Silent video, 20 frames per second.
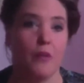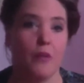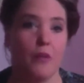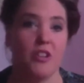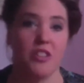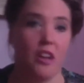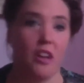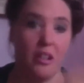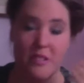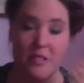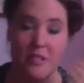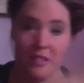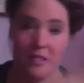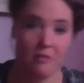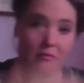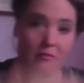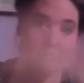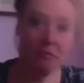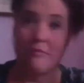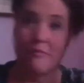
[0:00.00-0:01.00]
which I
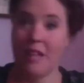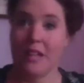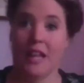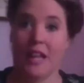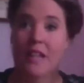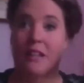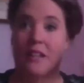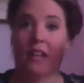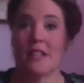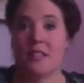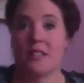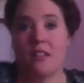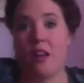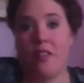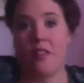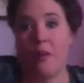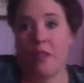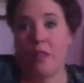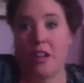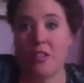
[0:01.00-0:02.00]
didn't know
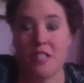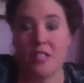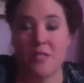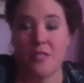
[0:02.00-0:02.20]
that when I just